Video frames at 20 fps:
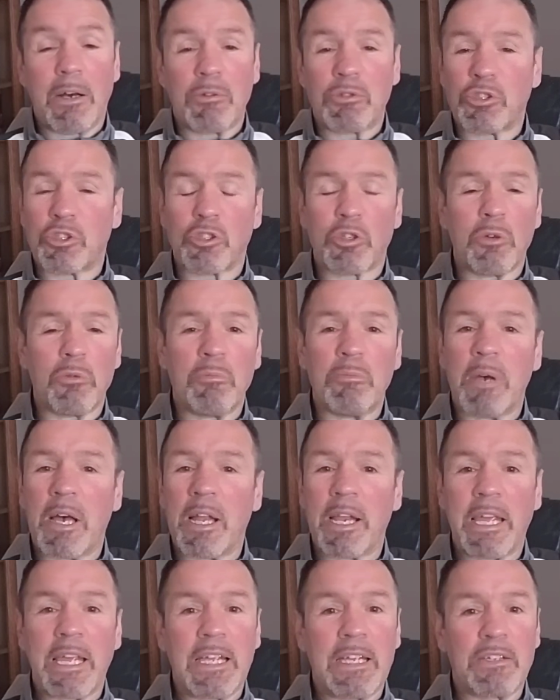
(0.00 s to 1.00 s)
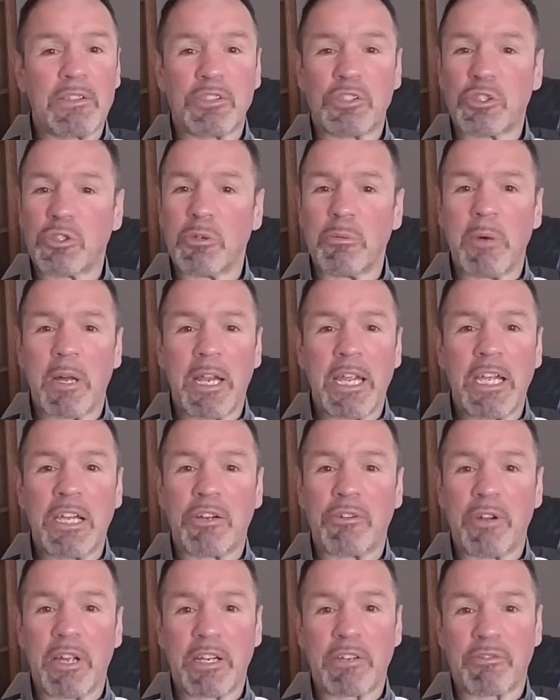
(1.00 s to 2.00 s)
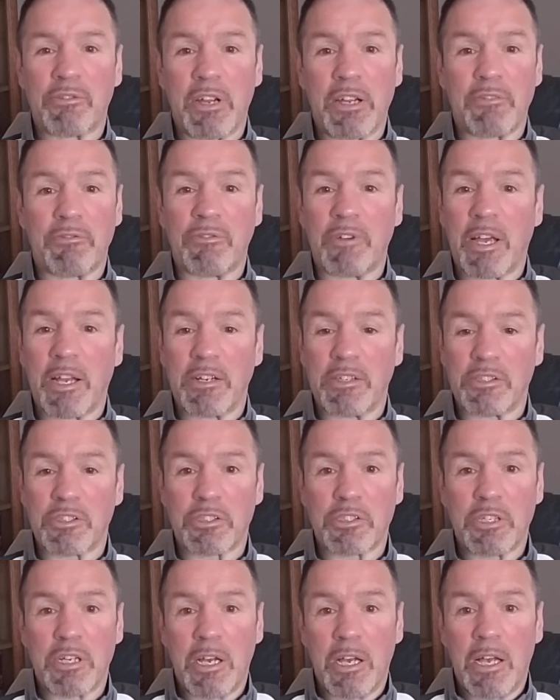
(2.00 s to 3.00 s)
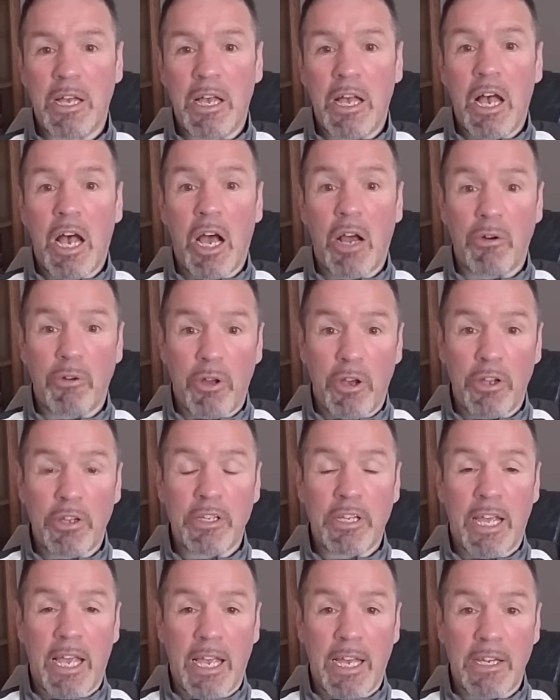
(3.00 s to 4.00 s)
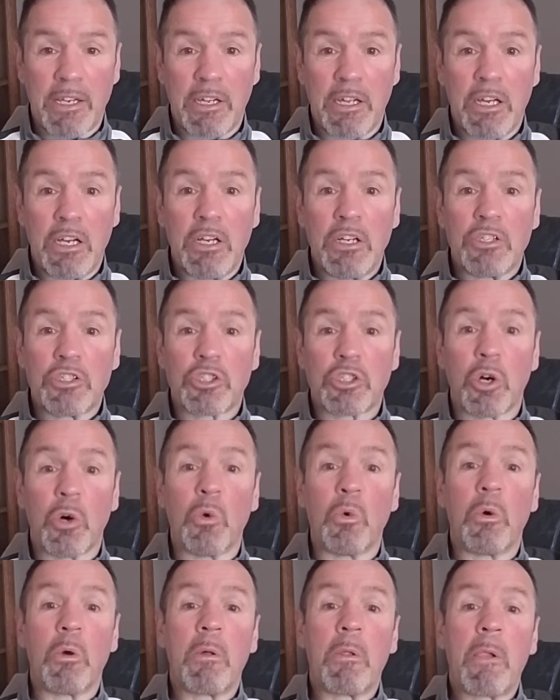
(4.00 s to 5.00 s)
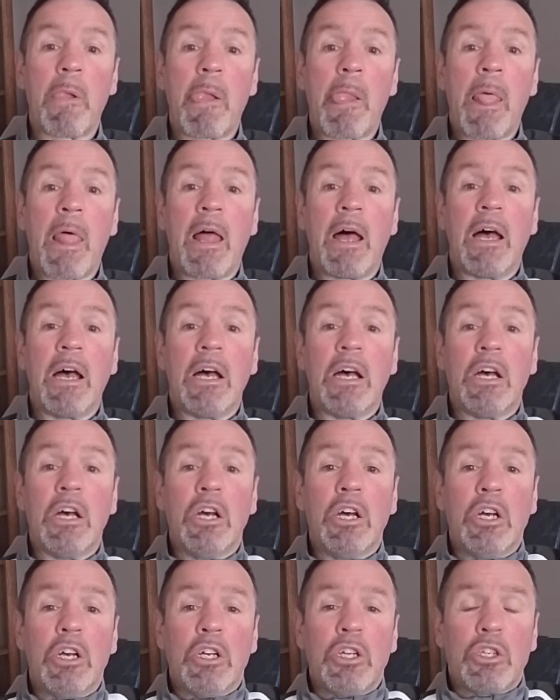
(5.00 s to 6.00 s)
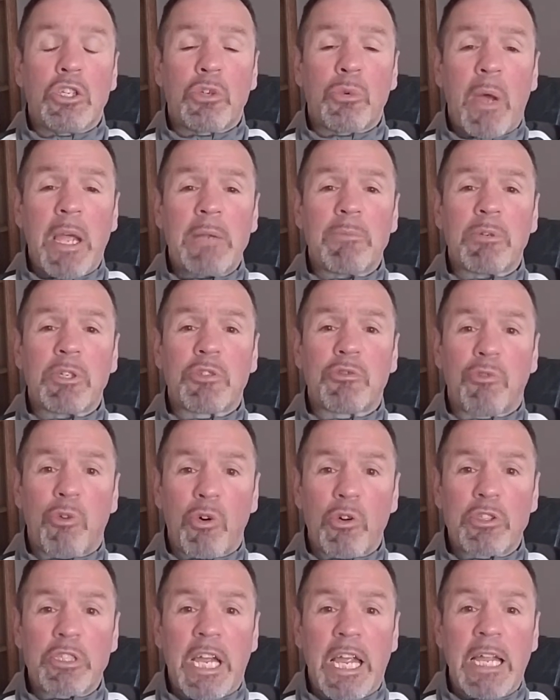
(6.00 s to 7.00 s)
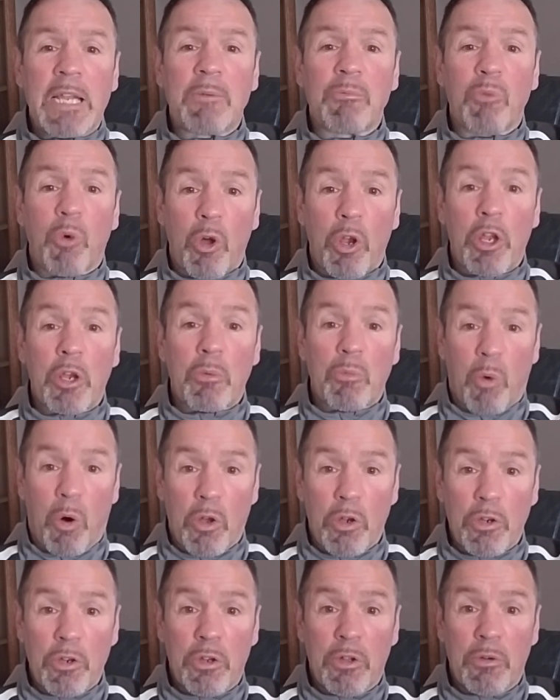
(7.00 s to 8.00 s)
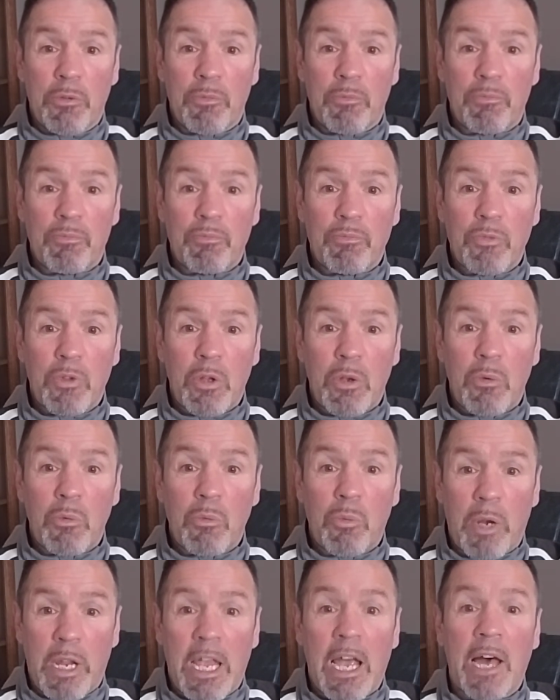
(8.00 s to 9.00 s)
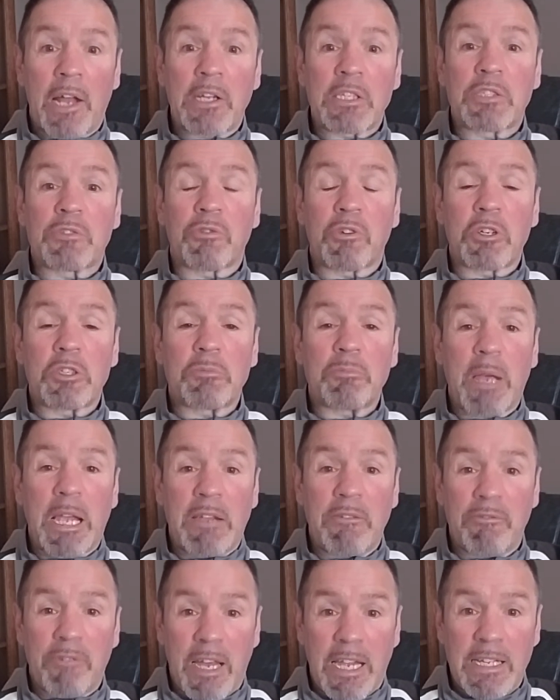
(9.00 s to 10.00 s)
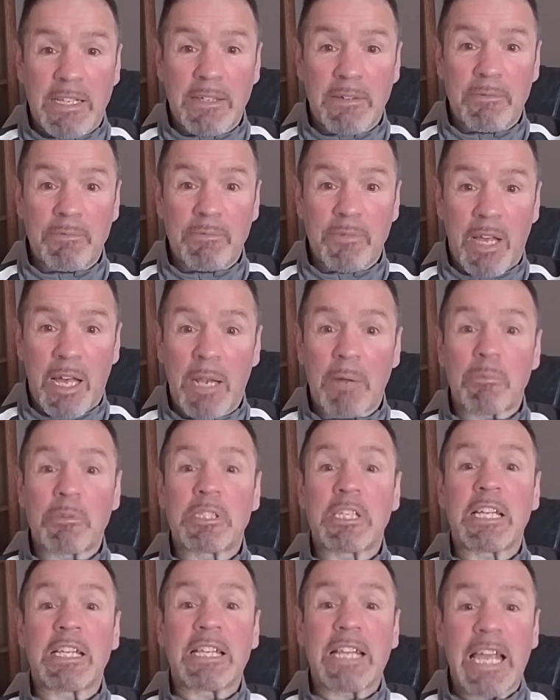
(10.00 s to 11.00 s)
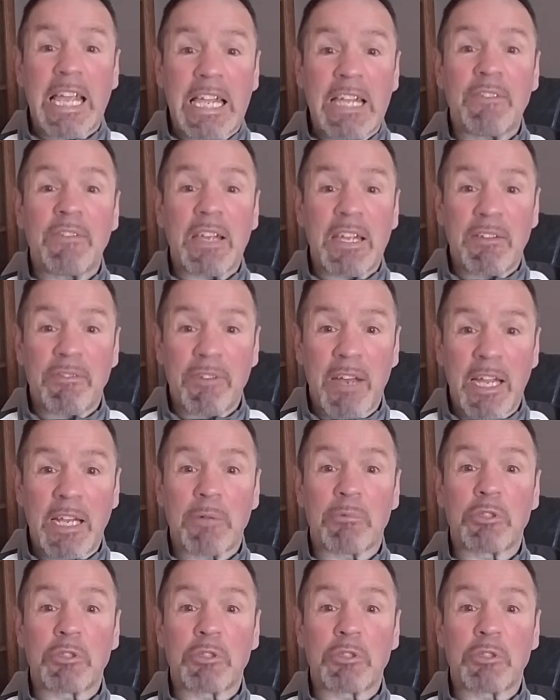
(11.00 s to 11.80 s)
So many great fighters around then. So Dwight was 14-1-1 when he had his first big fight, and it was a TV fight.